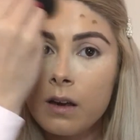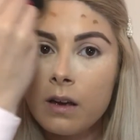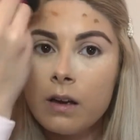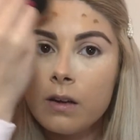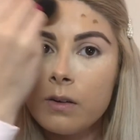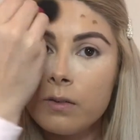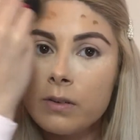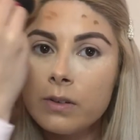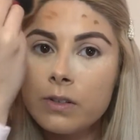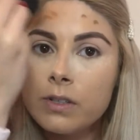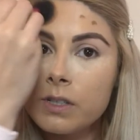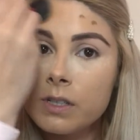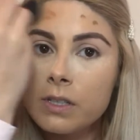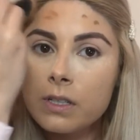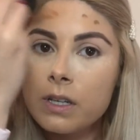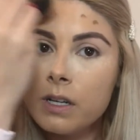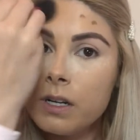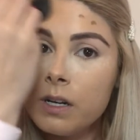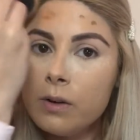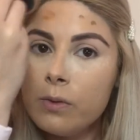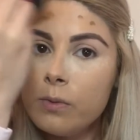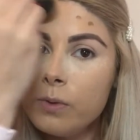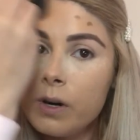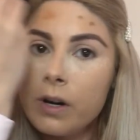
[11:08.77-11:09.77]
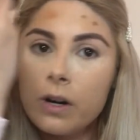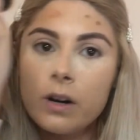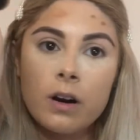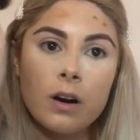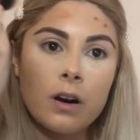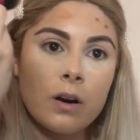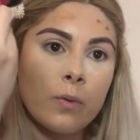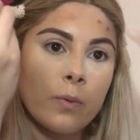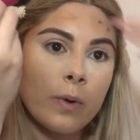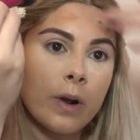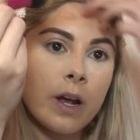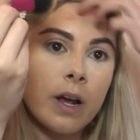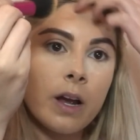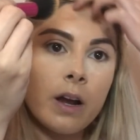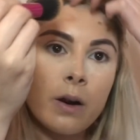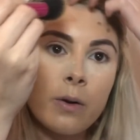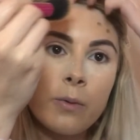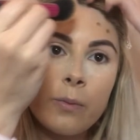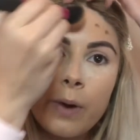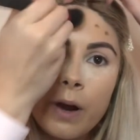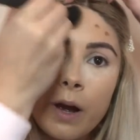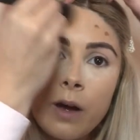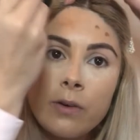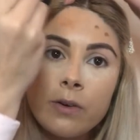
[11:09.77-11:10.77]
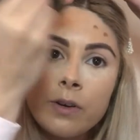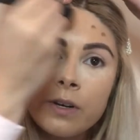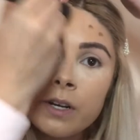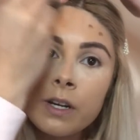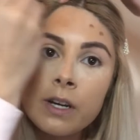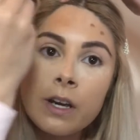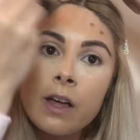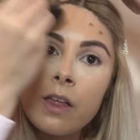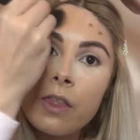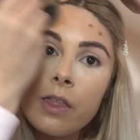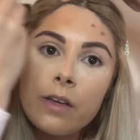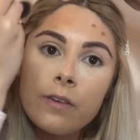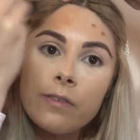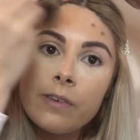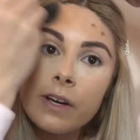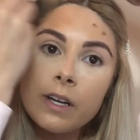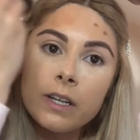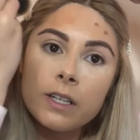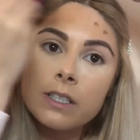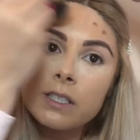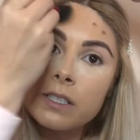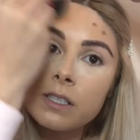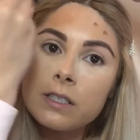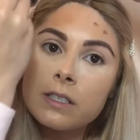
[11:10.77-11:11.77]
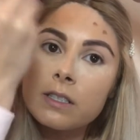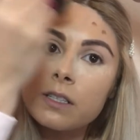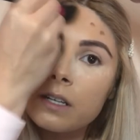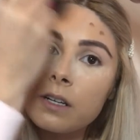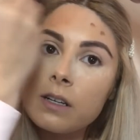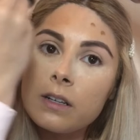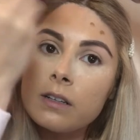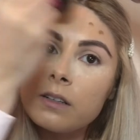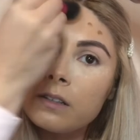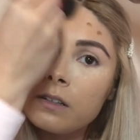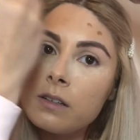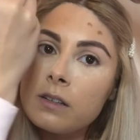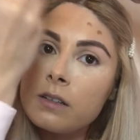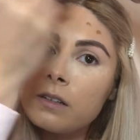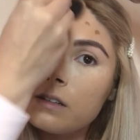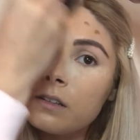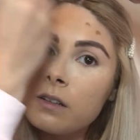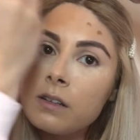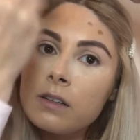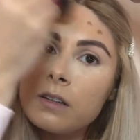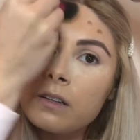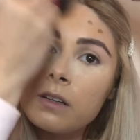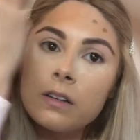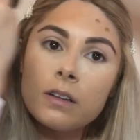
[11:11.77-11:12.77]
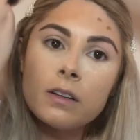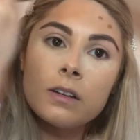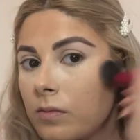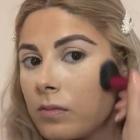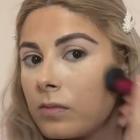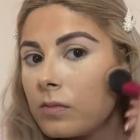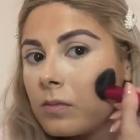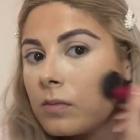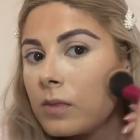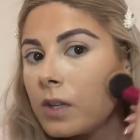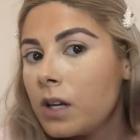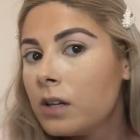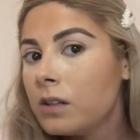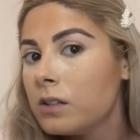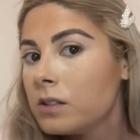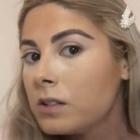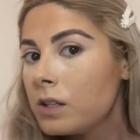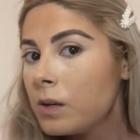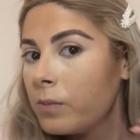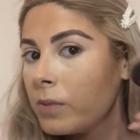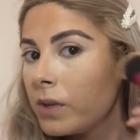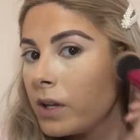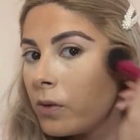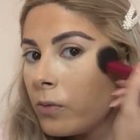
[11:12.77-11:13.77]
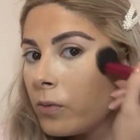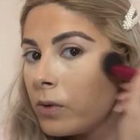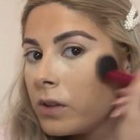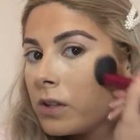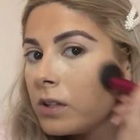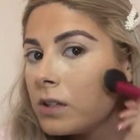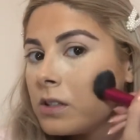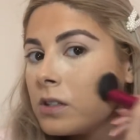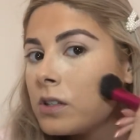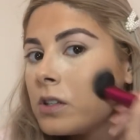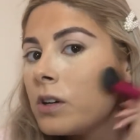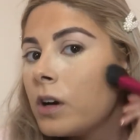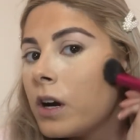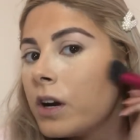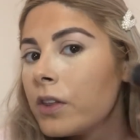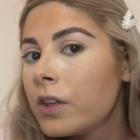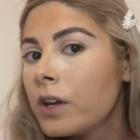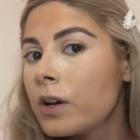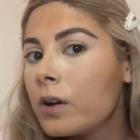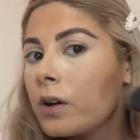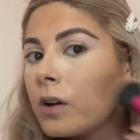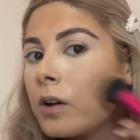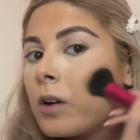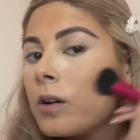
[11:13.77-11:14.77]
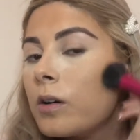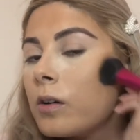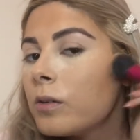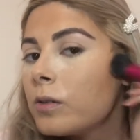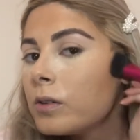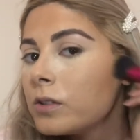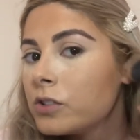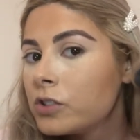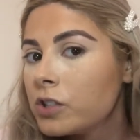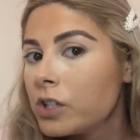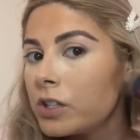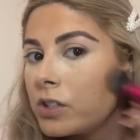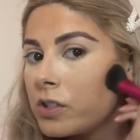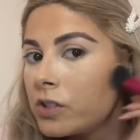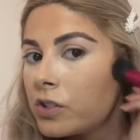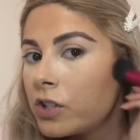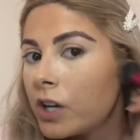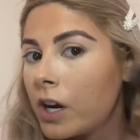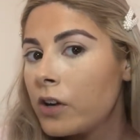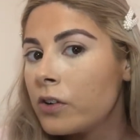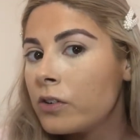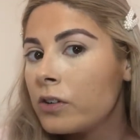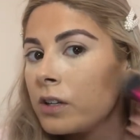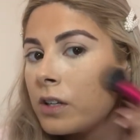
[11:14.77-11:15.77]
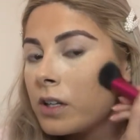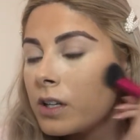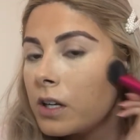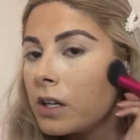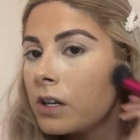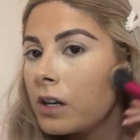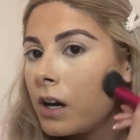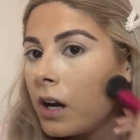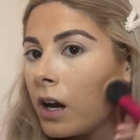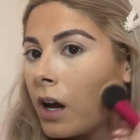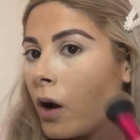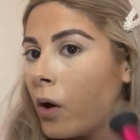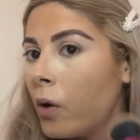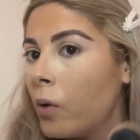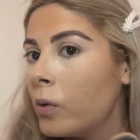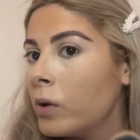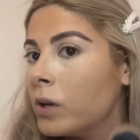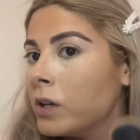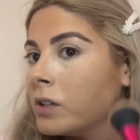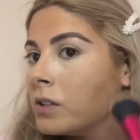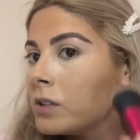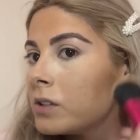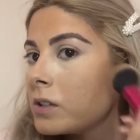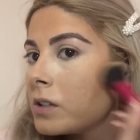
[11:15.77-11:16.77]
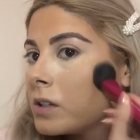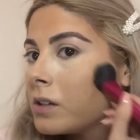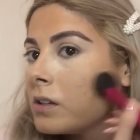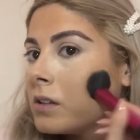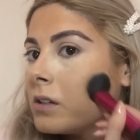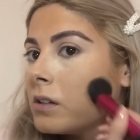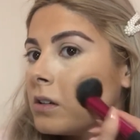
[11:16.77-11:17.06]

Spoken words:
And we're just gonna work our way around the face. And same thing with this too. I think just generally I always